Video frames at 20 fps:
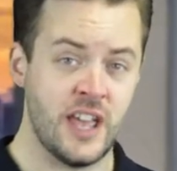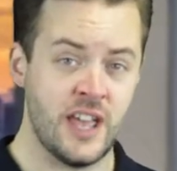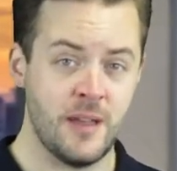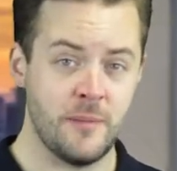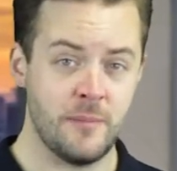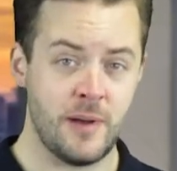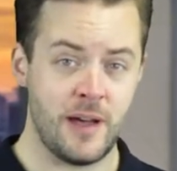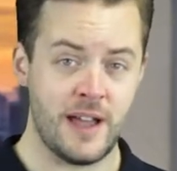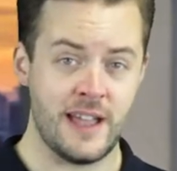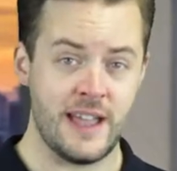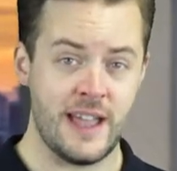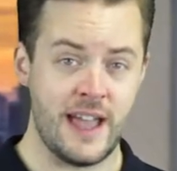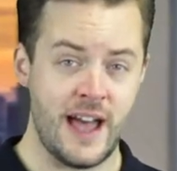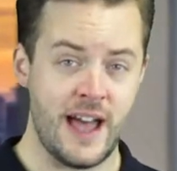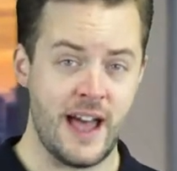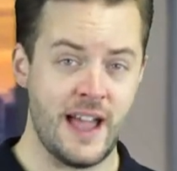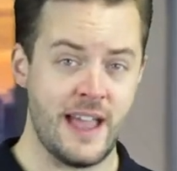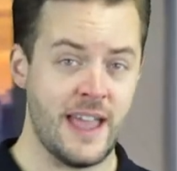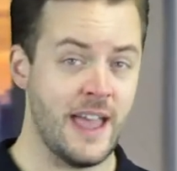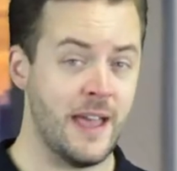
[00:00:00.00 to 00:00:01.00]
by
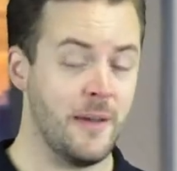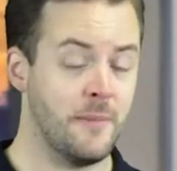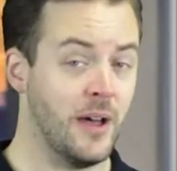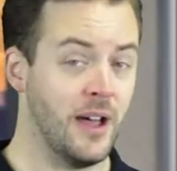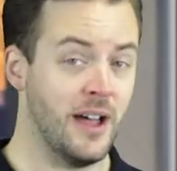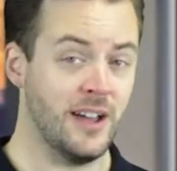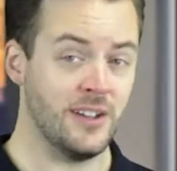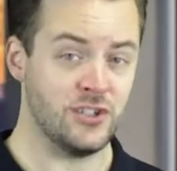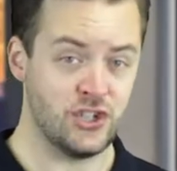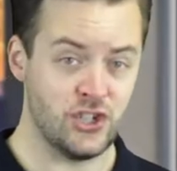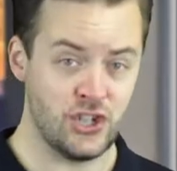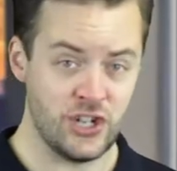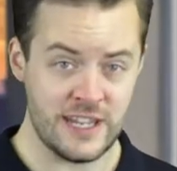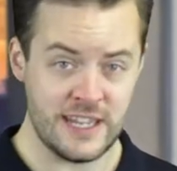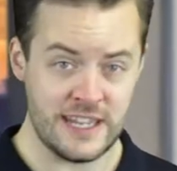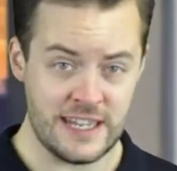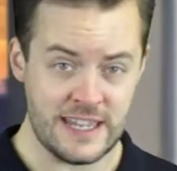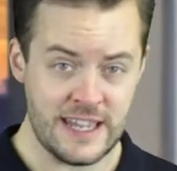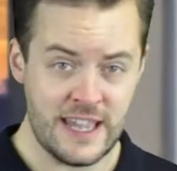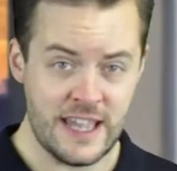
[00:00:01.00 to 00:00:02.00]

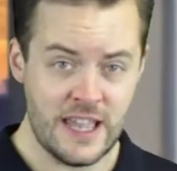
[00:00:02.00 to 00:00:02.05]
IMRG.